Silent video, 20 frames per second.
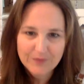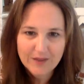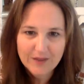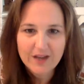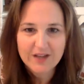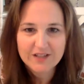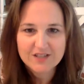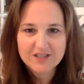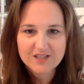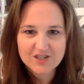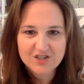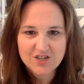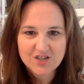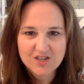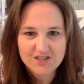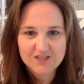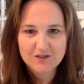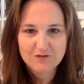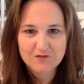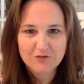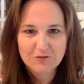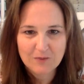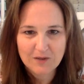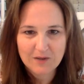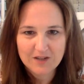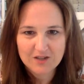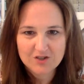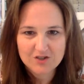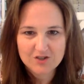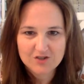it's just easier for me
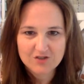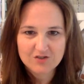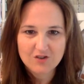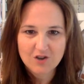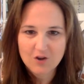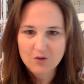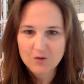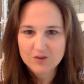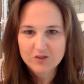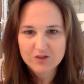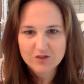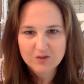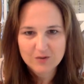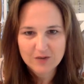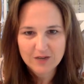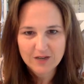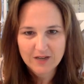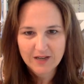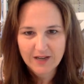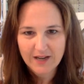to just go and do it.